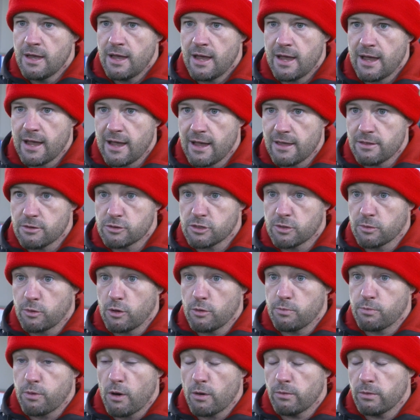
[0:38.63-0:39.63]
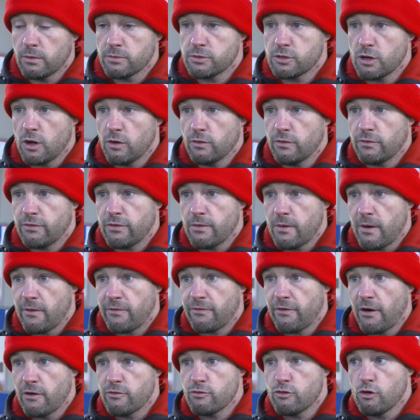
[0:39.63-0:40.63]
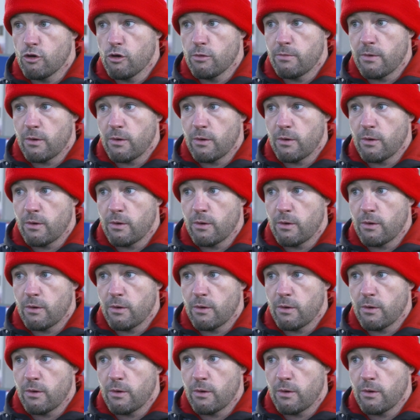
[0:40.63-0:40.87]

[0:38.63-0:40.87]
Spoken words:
There's some good problem solving from our front row,